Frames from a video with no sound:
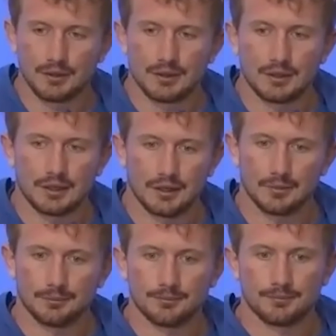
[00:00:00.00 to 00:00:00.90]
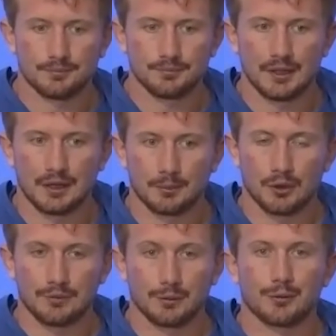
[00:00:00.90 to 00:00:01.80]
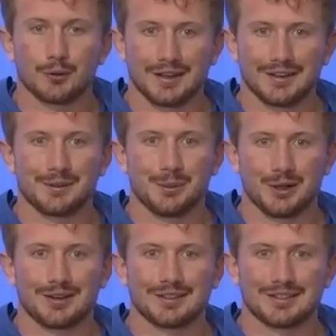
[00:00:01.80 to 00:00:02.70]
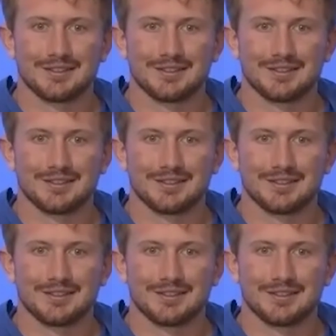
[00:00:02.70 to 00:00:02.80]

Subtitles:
I'm grateful for that, to be honest.